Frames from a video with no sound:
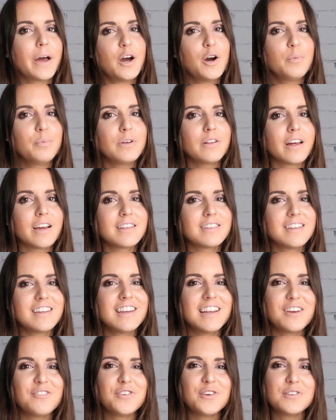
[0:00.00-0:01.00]
I hope you liked
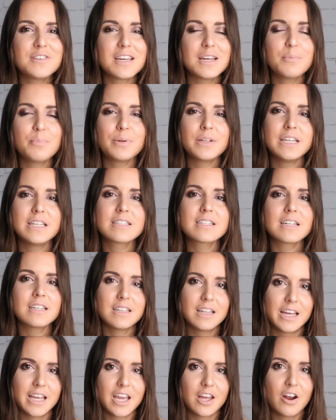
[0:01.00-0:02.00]
it. If you did, please
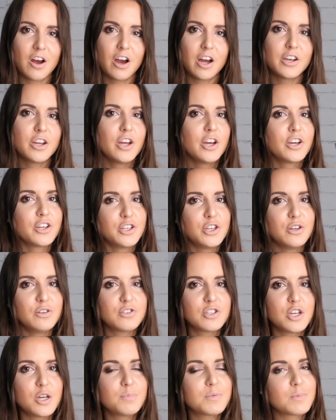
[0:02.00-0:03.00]
like it on
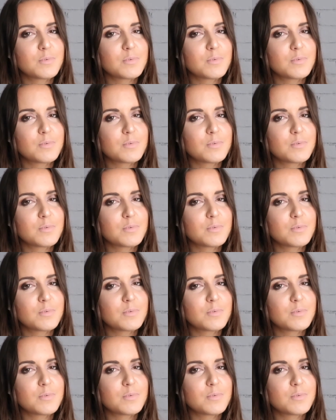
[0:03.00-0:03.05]
YouTube,